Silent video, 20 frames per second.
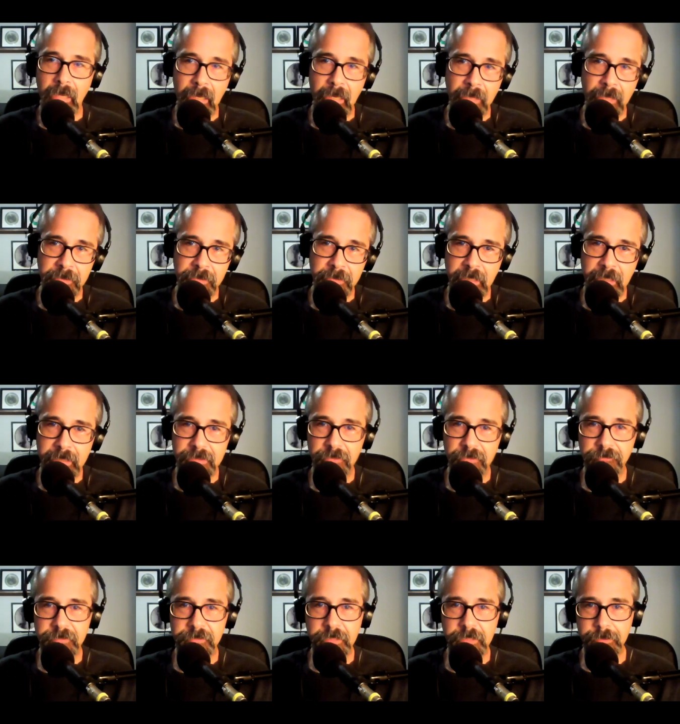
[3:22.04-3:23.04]
In the days
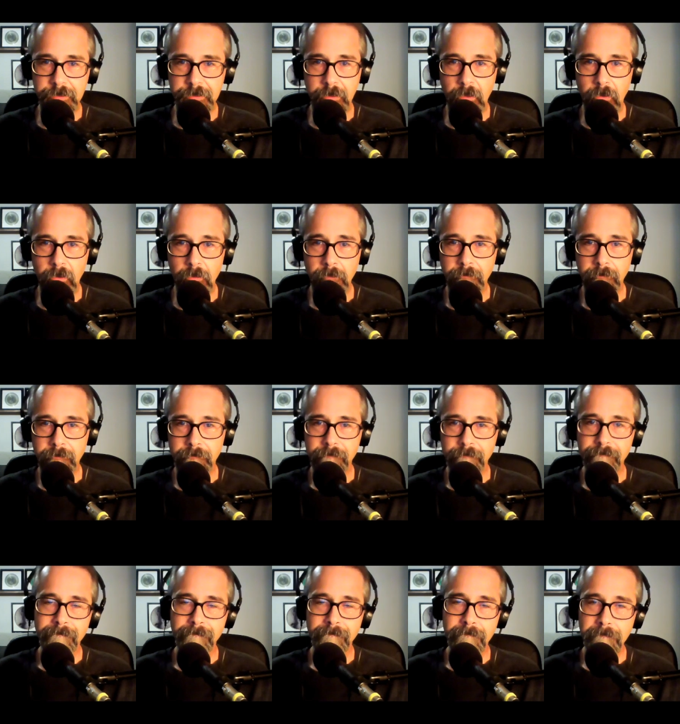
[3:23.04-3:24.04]
of disco,
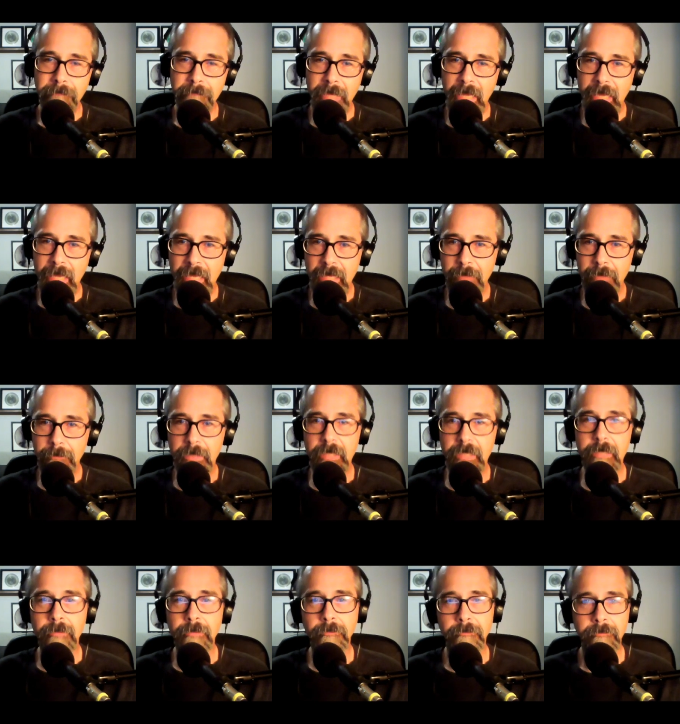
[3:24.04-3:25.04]

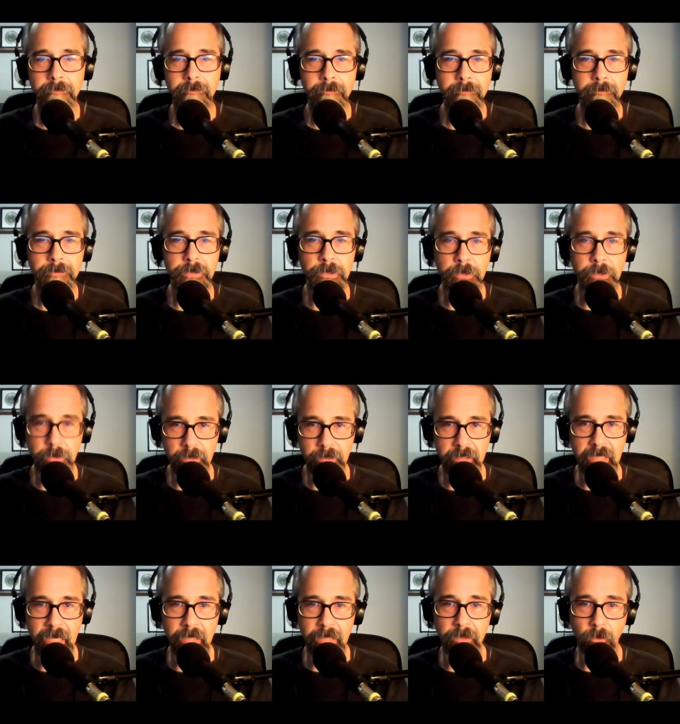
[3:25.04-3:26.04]
maybe you could have
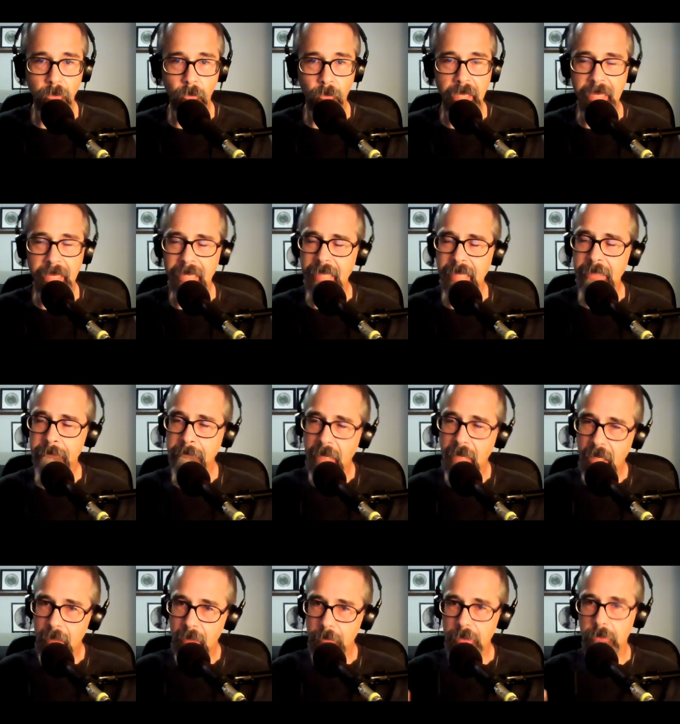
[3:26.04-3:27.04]
gotten away, and
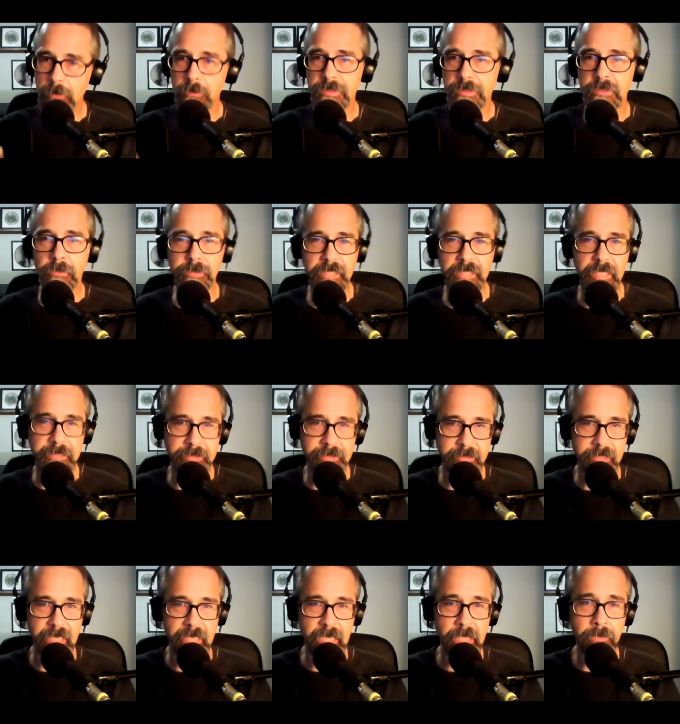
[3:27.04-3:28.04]
maybe you still can
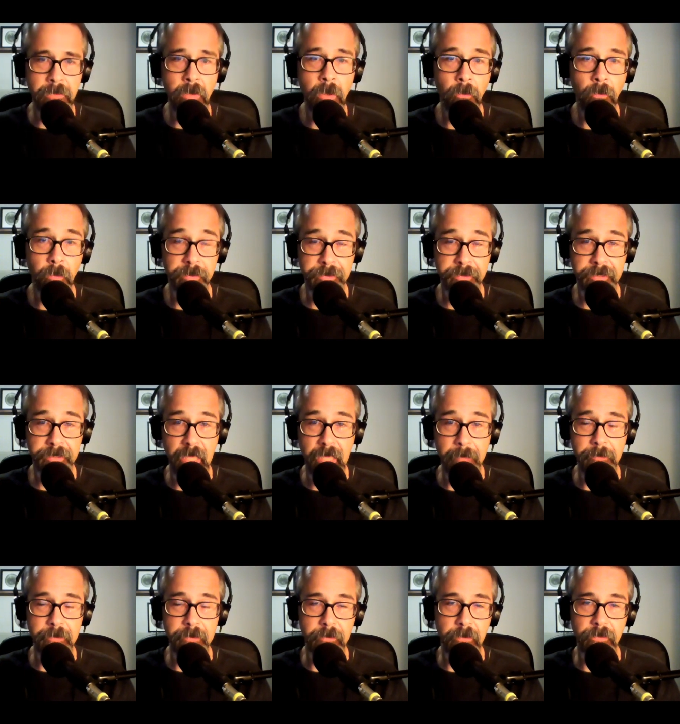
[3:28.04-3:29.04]
today, with
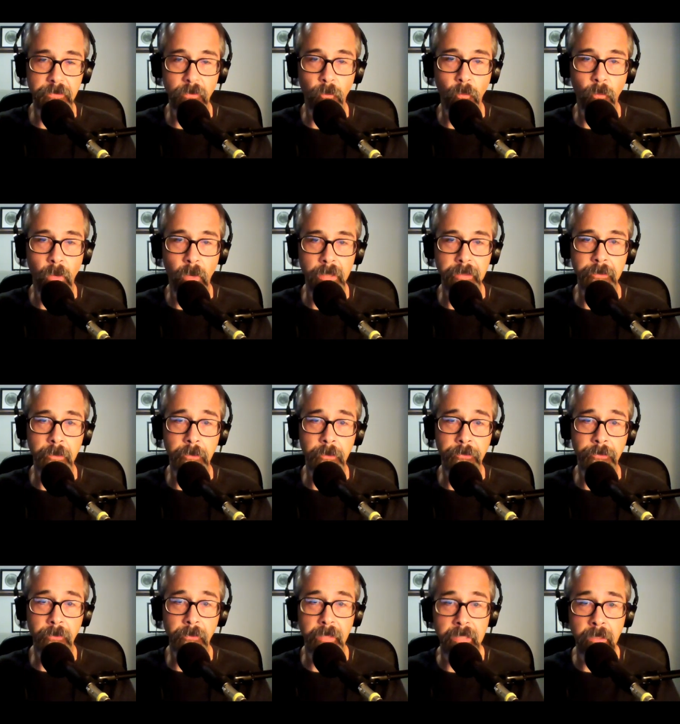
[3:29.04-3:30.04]
clapping on the 1 and the
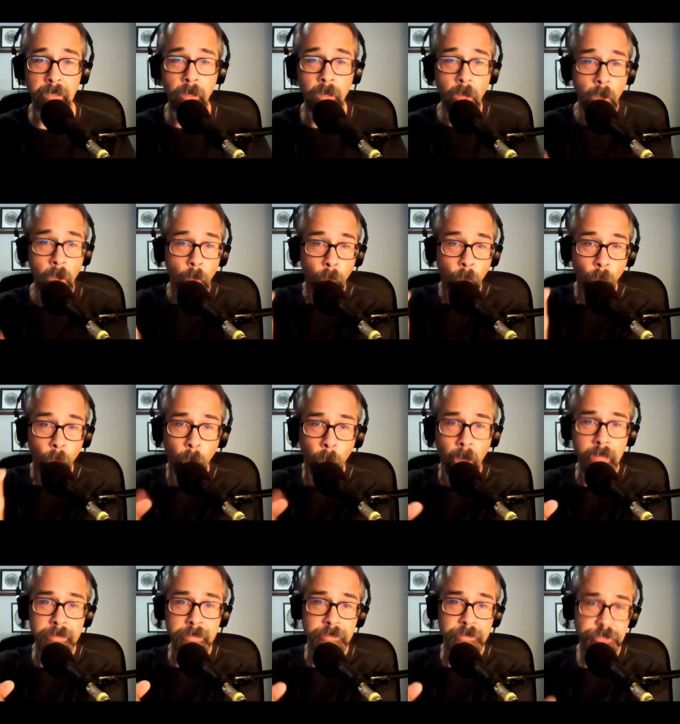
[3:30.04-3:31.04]
3.
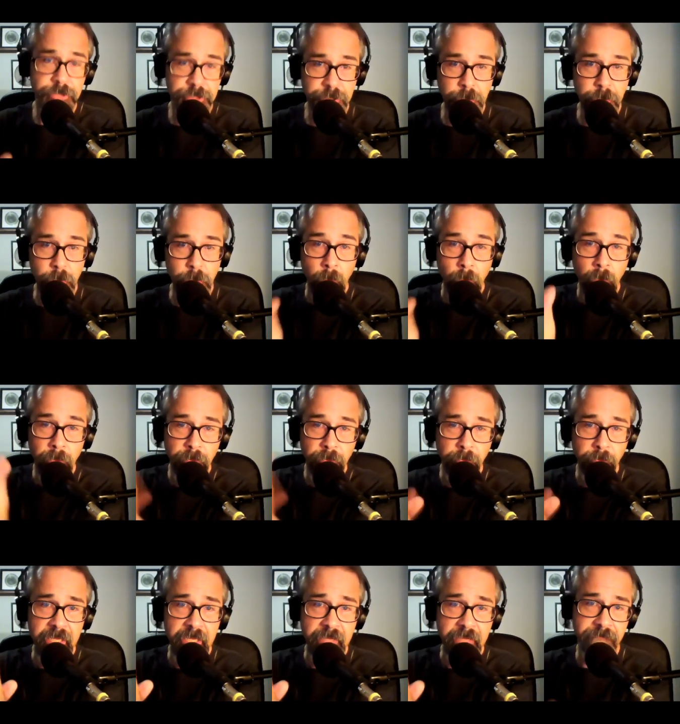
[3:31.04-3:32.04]
1, 2,
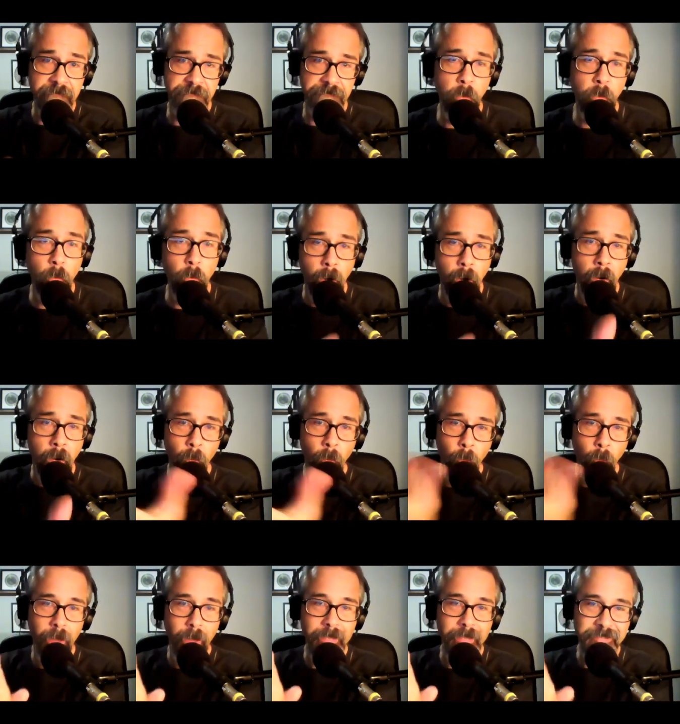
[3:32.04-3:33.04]
3, 4.
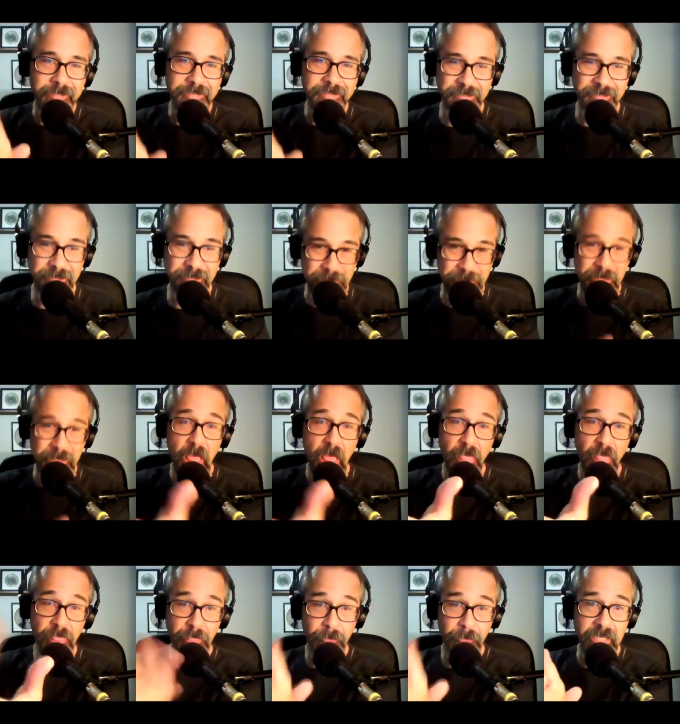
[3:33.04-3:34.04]
1, 2,
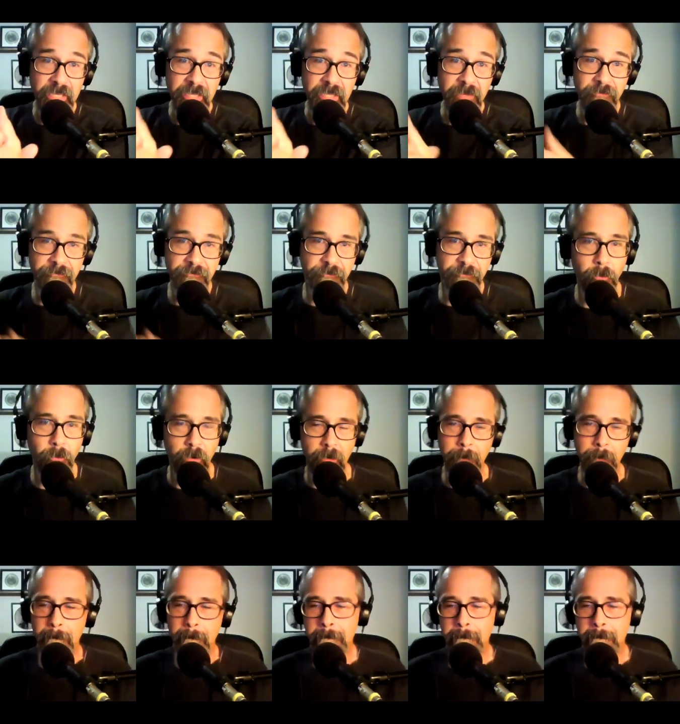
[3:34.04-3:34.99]
3, 4.